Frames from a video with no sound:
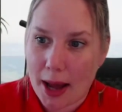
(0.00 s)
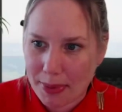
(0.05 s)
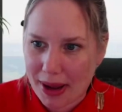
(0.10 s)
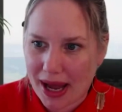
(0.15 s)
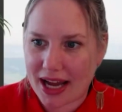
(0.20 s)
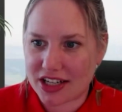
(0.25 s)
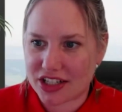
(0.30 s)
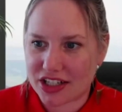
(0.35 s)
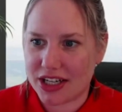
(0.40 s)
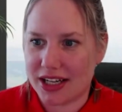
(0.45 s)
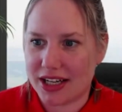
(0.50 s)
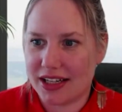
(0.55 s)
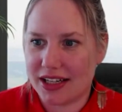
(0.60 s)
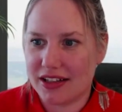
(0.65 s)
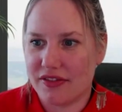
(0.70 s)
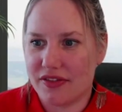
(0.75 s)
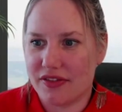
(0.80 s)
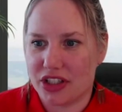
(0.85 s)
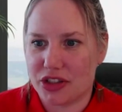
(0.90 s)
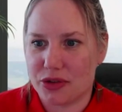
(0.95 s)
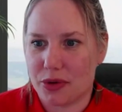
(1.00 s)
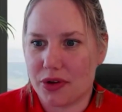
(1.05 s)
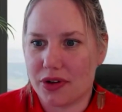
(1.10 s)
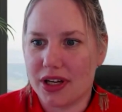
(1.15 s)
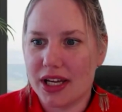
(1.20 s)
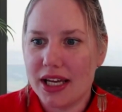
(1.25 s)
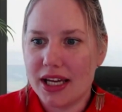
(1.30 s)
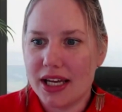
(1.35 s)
passionate individual.